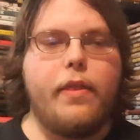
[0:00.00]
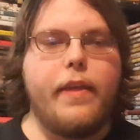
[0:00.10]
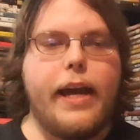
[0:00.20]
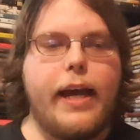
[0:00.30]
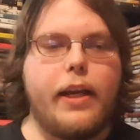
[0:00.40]

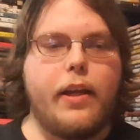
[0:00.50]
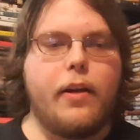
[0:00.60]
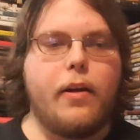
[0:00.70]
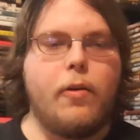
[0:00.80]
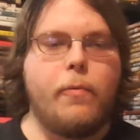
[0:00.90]
that
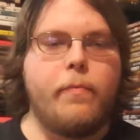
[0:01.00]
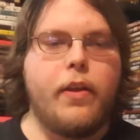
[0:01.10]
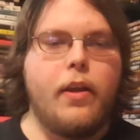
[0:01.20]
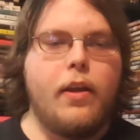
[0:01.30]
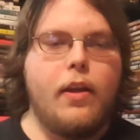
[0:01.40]

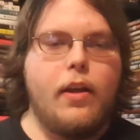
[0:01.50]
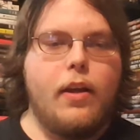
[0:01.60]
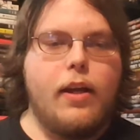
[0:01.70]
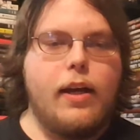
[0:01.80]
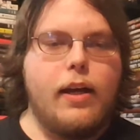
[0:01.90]

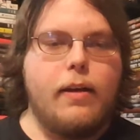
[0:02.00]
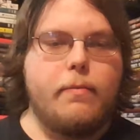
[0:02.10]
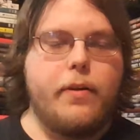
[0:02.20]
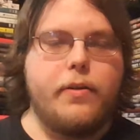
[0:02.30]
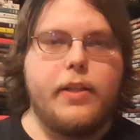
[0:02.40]

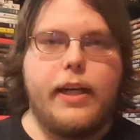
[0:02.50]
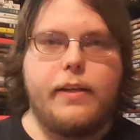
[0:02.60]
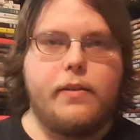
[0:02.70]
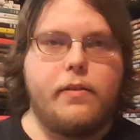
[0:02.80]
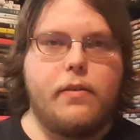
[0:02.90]
you're
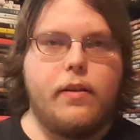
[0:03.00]
done